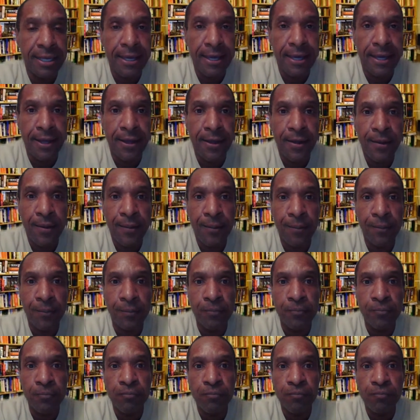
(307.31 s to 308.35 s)

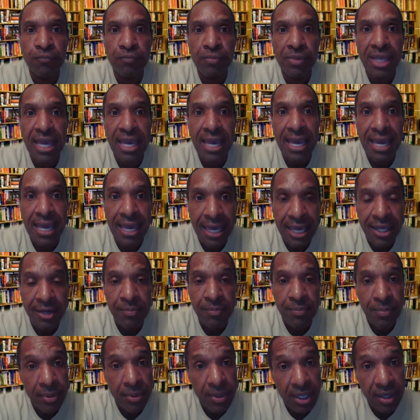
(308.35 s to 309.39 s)

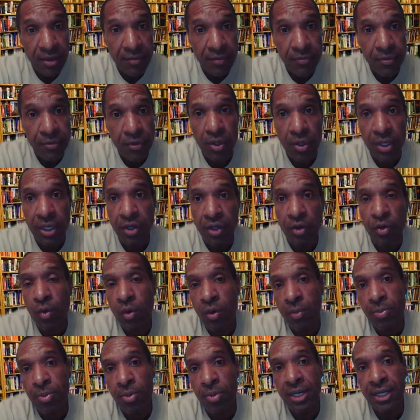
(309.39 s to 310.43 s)
And if you're
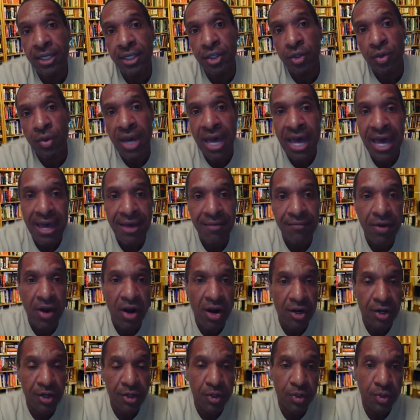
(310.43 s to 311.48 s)
incorporating, you'll have
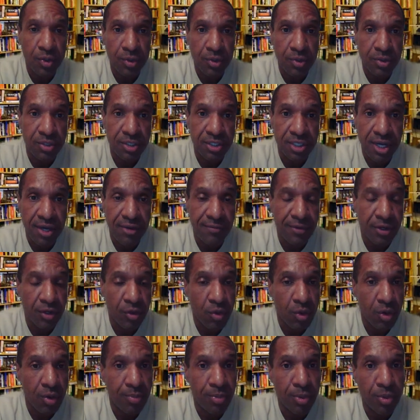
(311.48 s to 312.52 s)
articles of
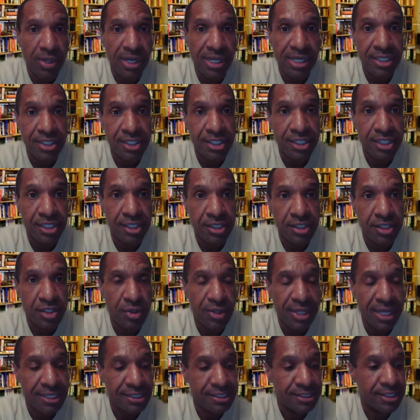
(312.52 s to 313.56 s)
incorporation.
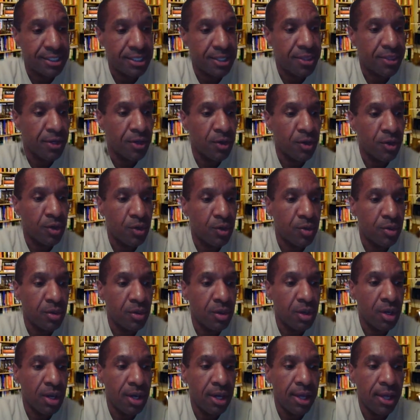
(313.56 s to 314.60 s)
So that's the third
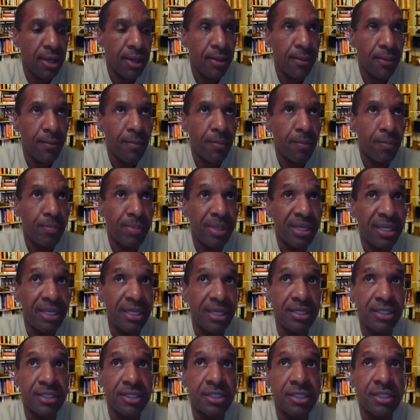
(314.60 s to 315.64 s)

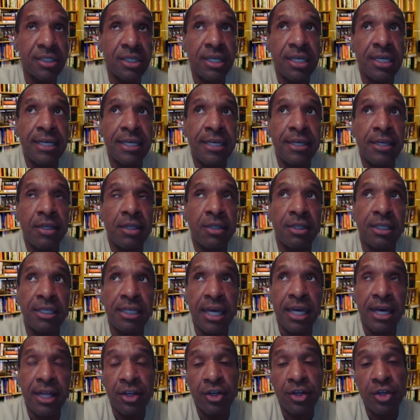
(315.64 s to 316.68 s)
piece.
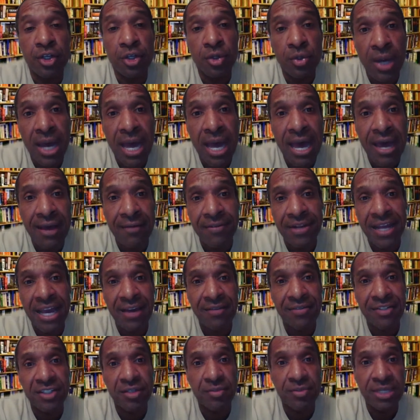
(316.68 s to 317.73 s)
The other, you'll have to
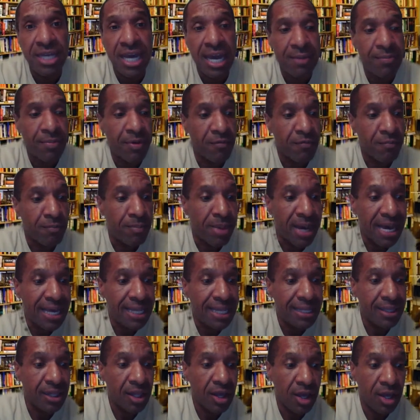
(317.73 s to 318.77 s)
have some type of
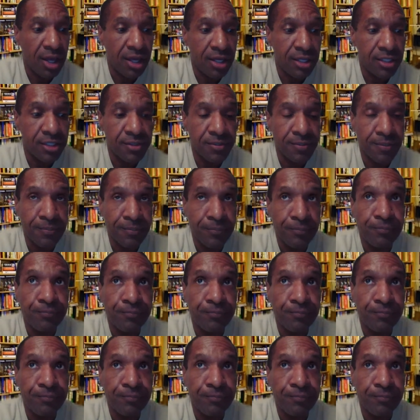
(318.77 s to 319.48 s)
bylaws.